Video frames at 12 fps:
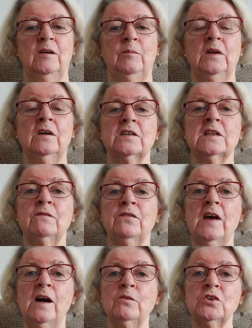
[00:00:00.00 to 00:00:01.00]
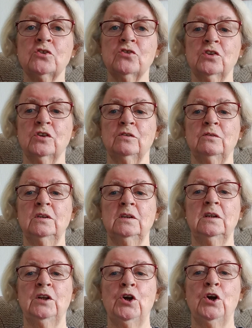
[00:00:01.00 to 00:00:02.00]
because if that was true,
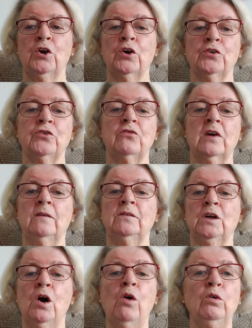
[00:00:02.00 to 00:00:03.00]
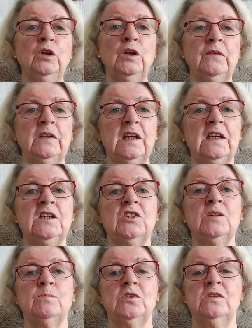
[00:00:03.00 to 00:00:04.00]
God drowned the whole of the
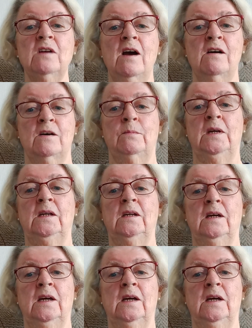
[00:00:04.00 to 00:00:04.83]
Egyptian army